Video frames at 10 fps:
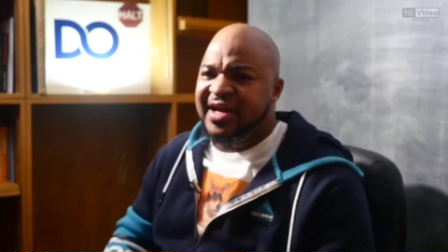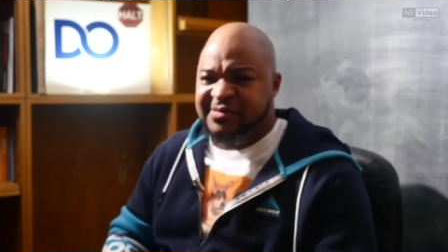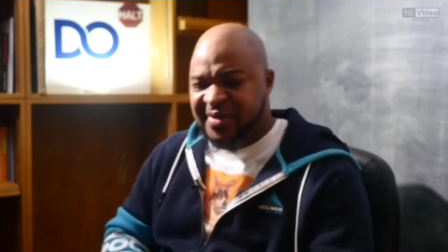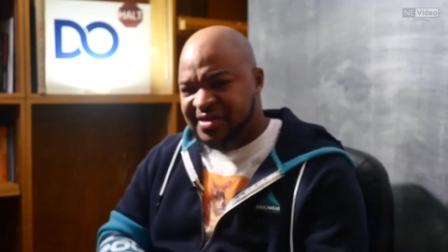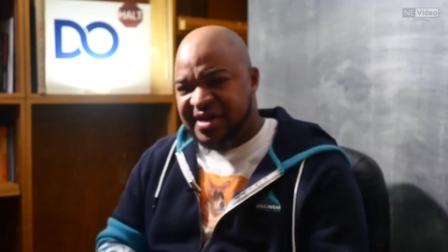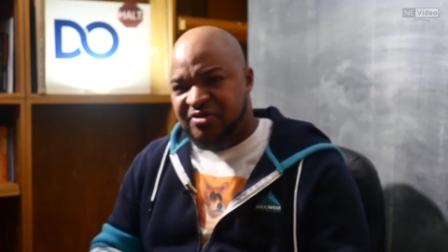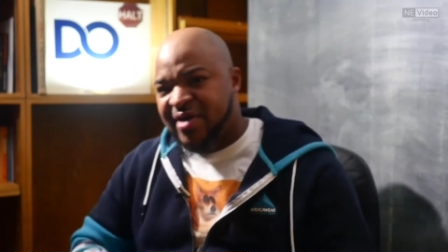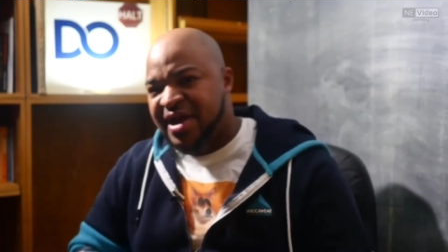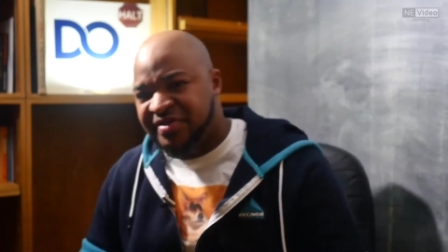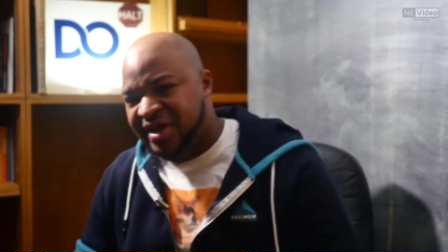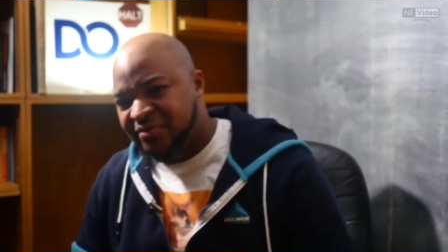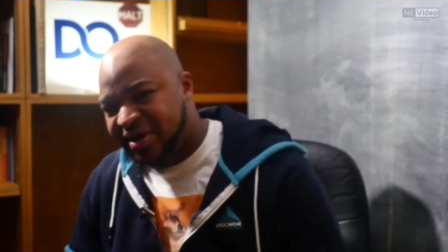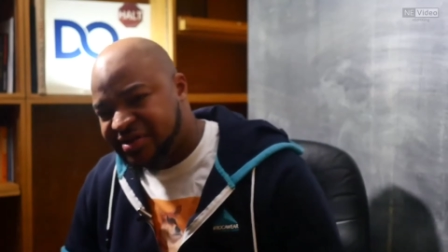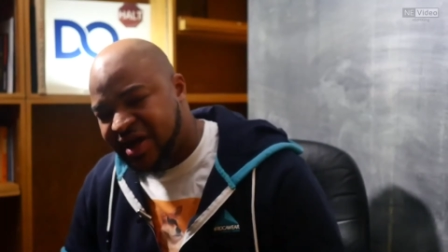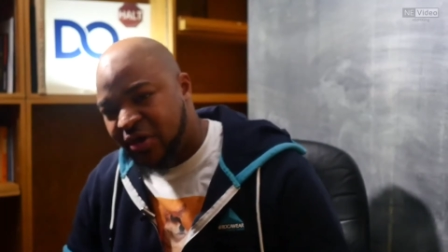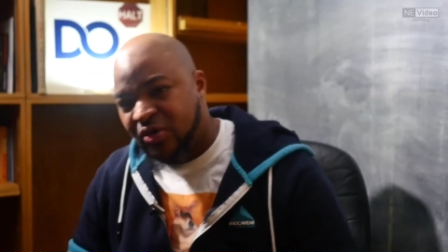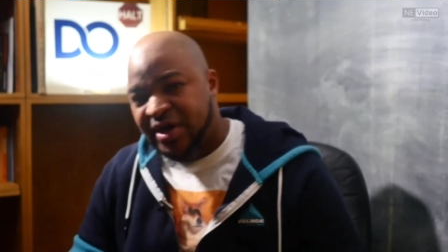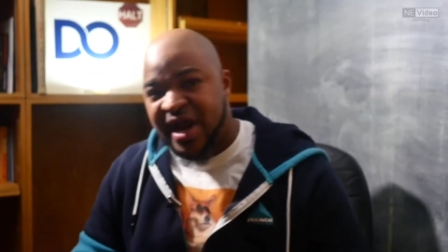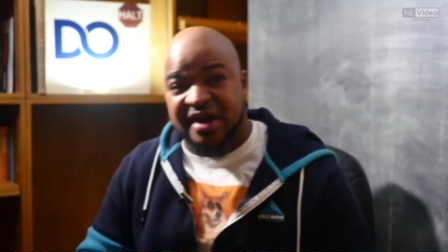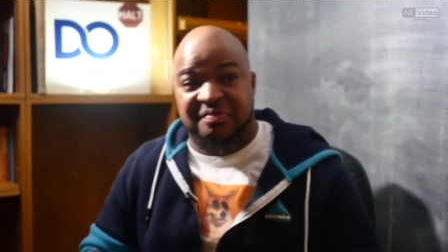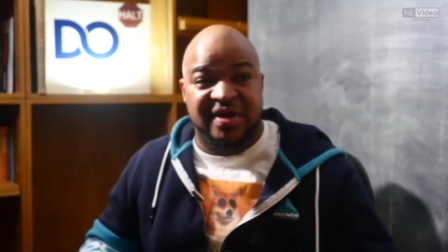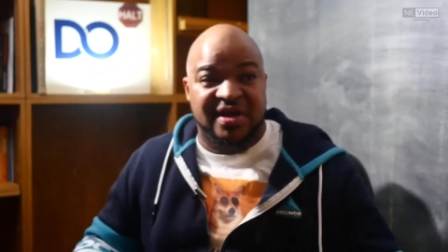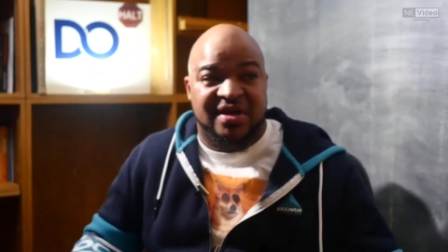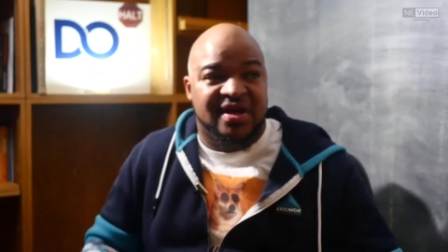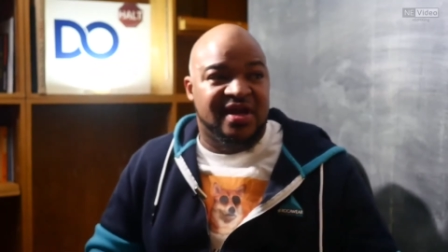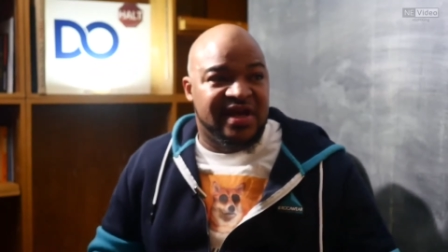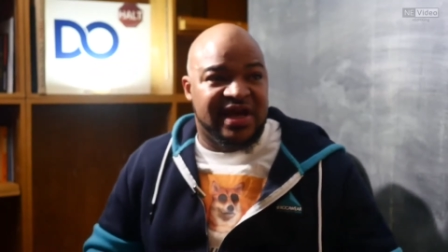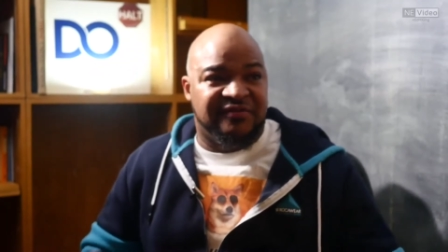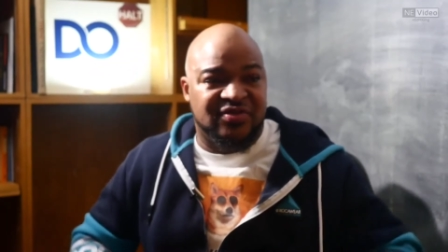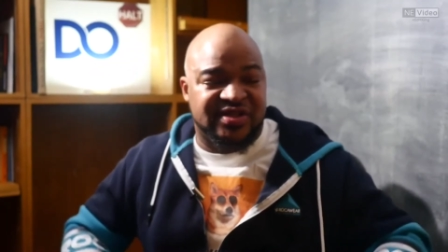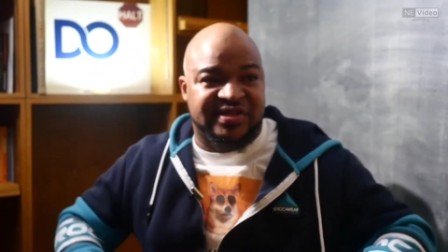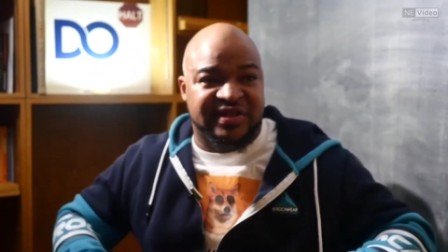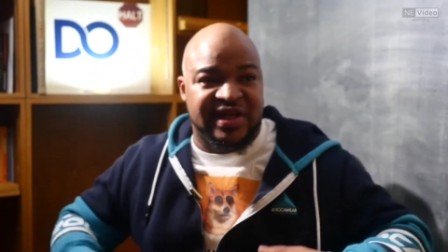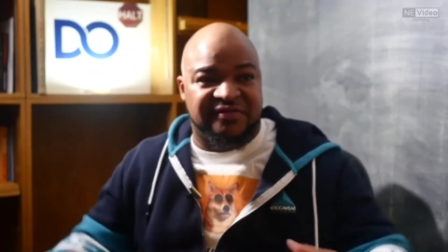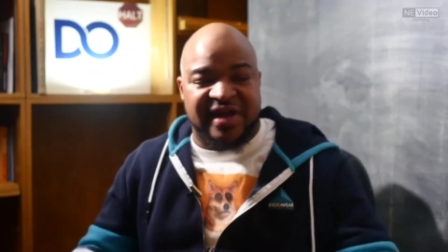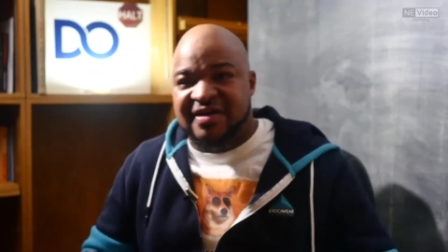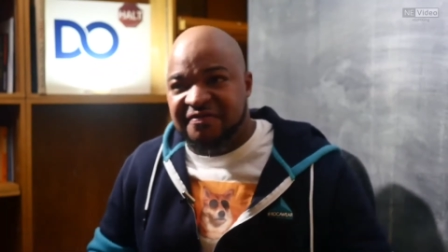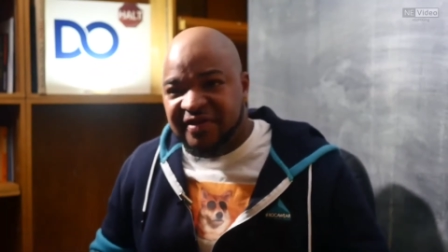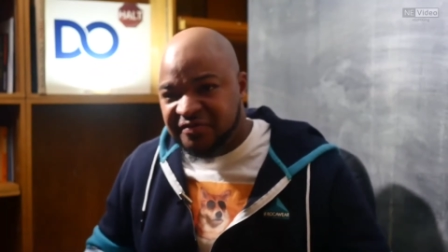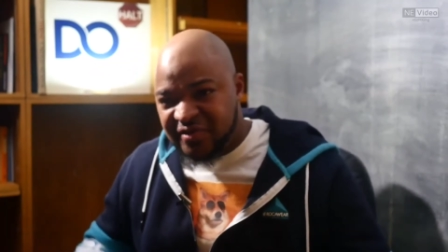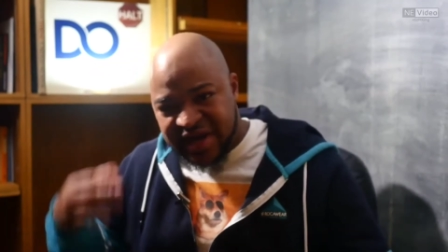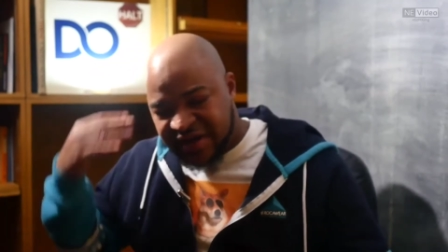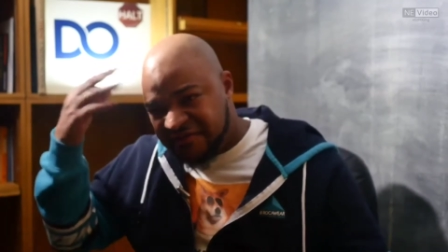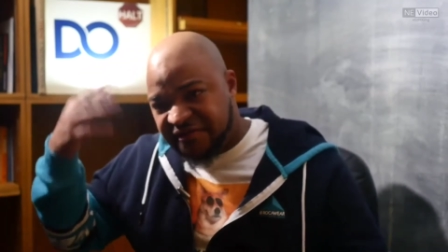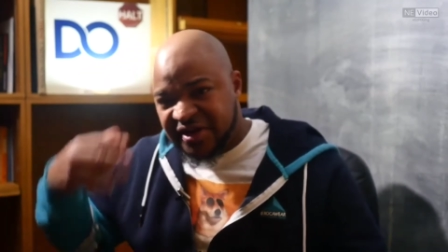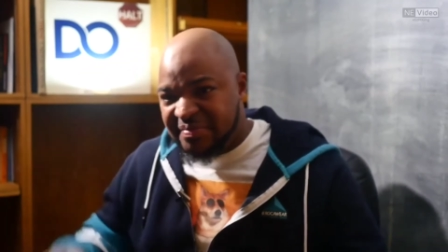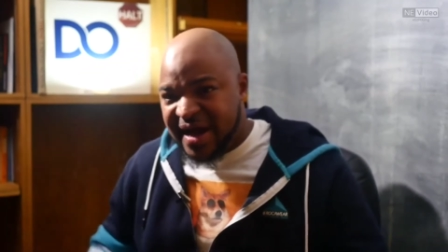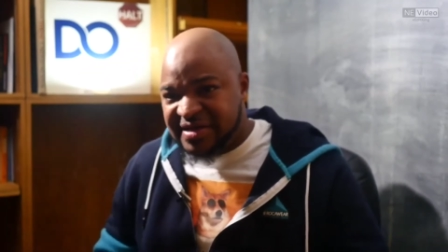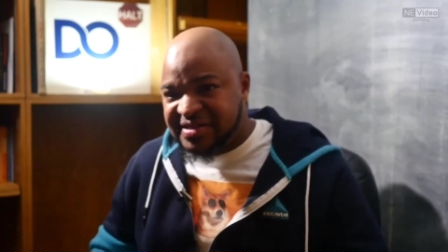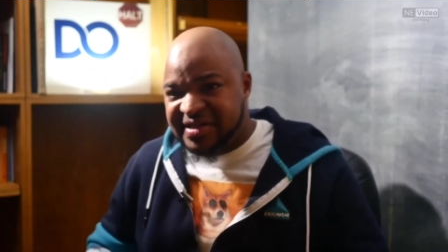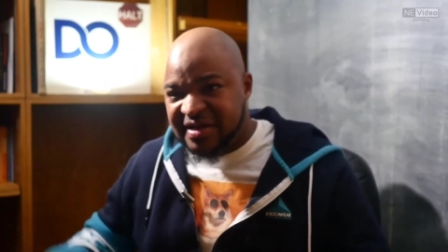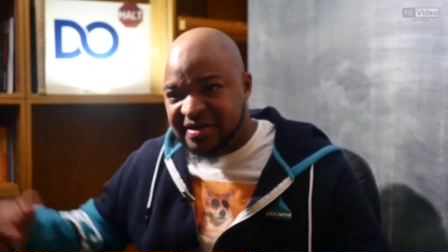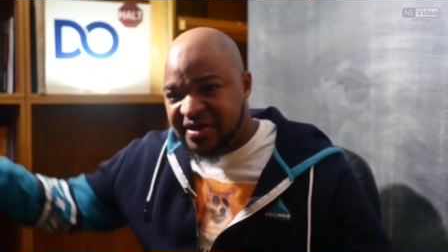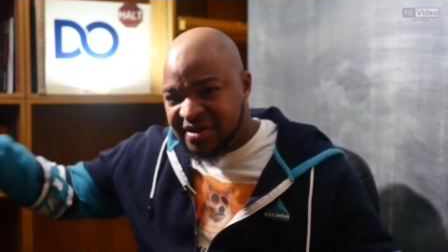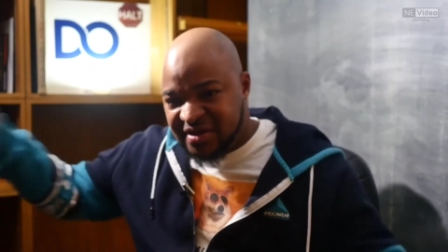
It's because they write that way. It's not organic. Me, if you just live life, if you got like a funny mindset,